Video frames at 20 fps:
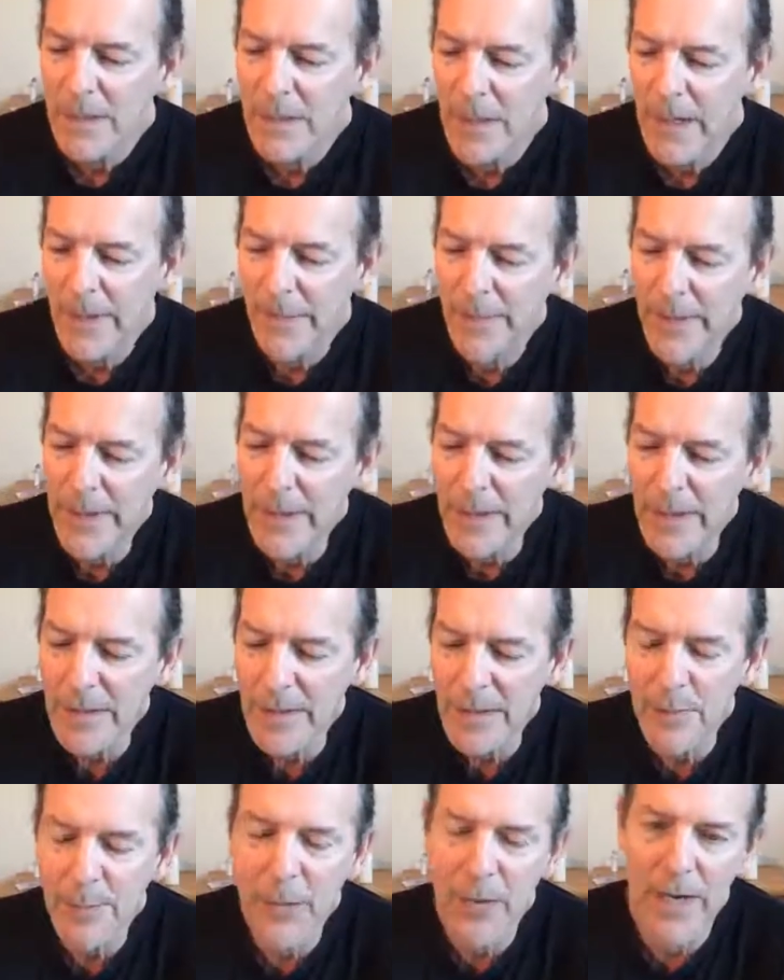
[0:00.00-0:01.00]
I began
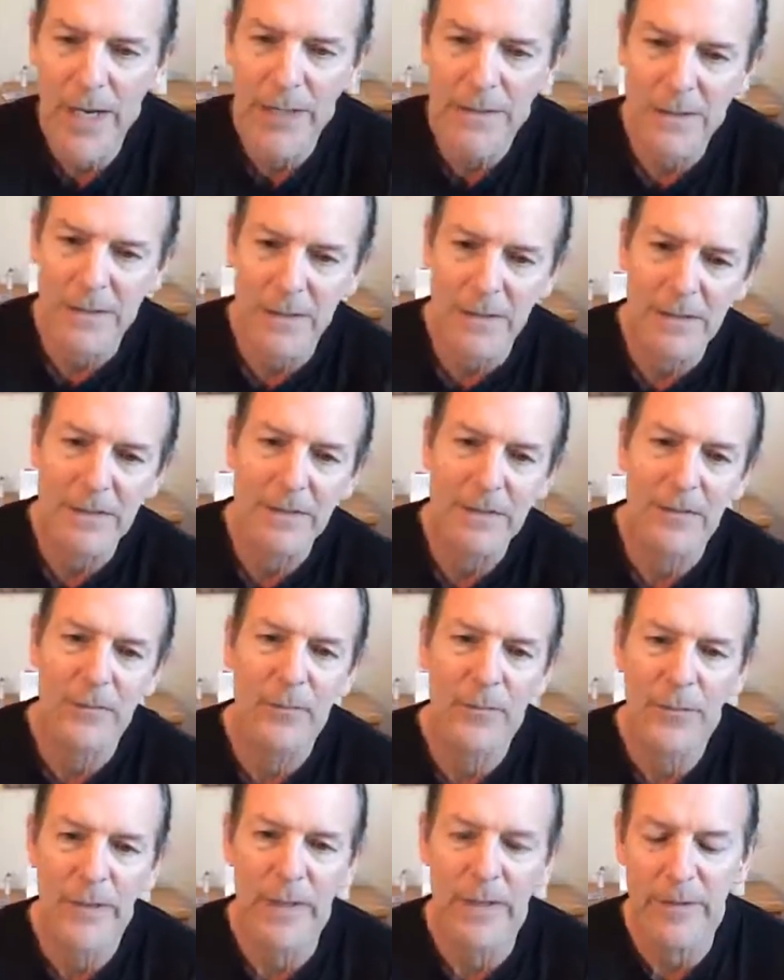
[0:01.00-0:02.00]
the process of
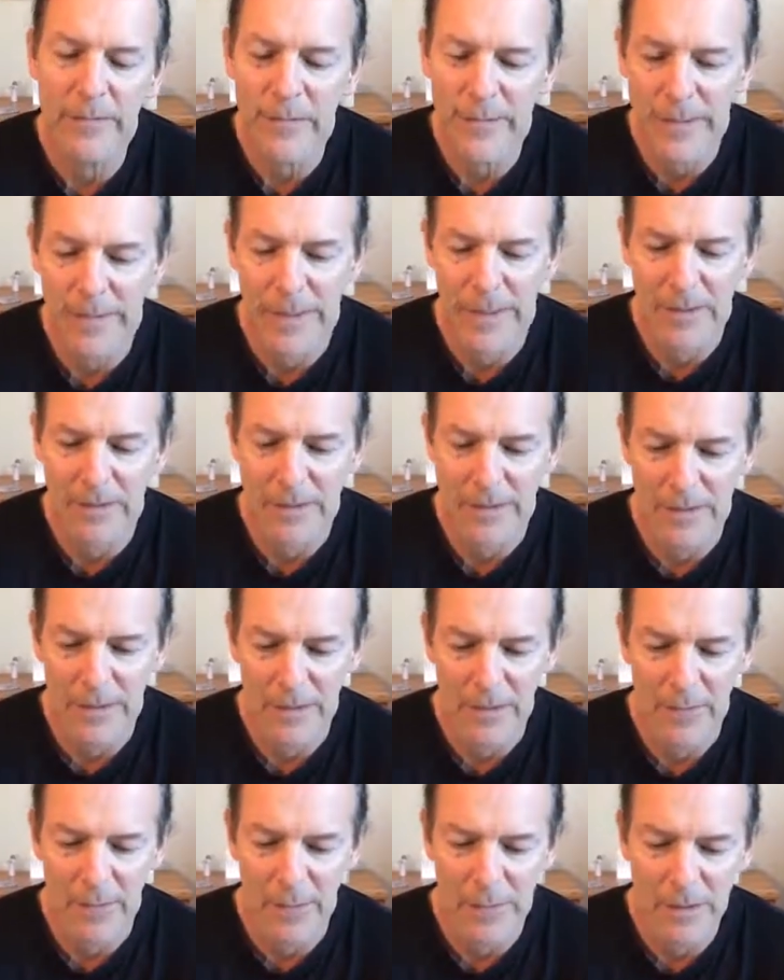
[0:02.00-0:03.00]
forgiving
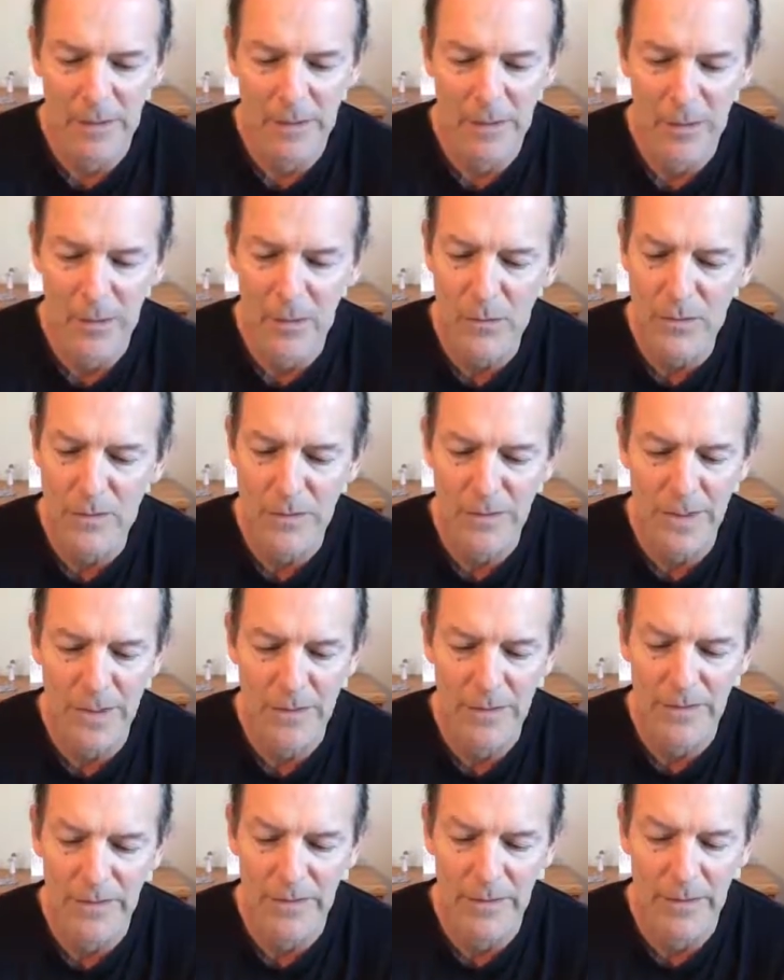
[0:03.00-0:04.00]
myself with no
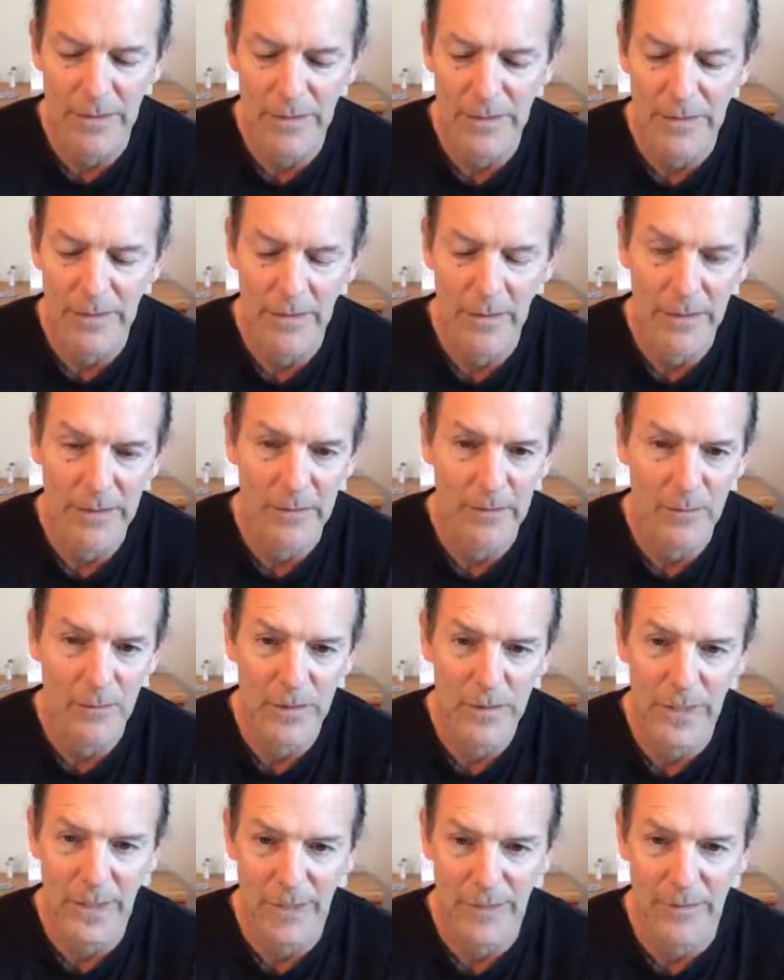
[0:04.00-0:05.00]
sense of the effect it
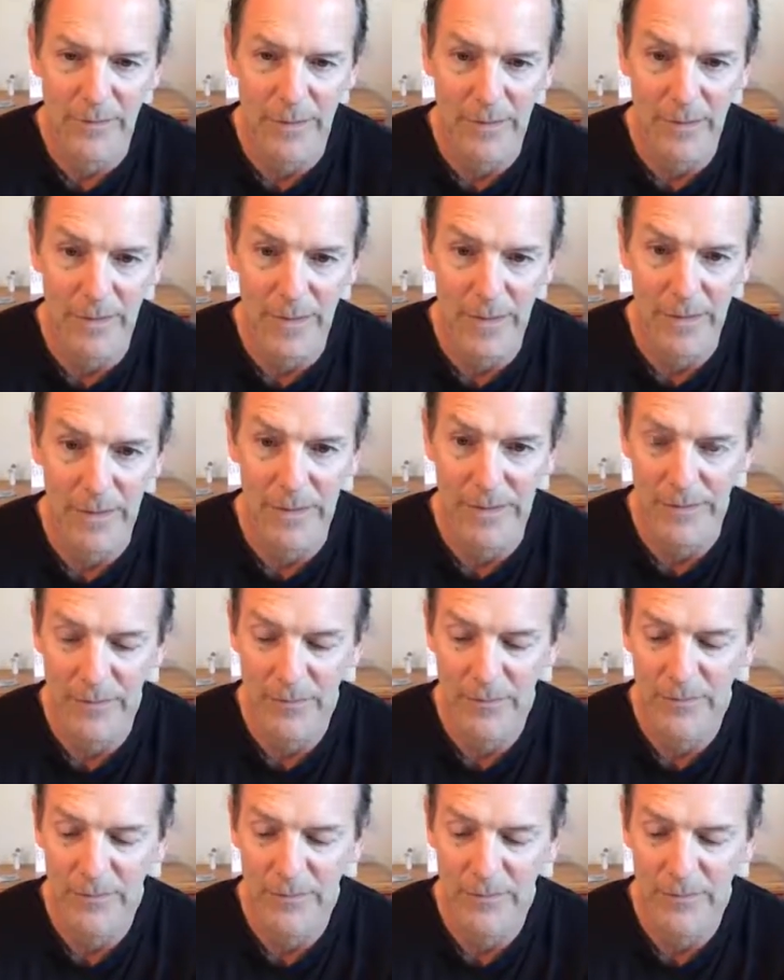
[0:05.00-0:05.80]
would have on my life.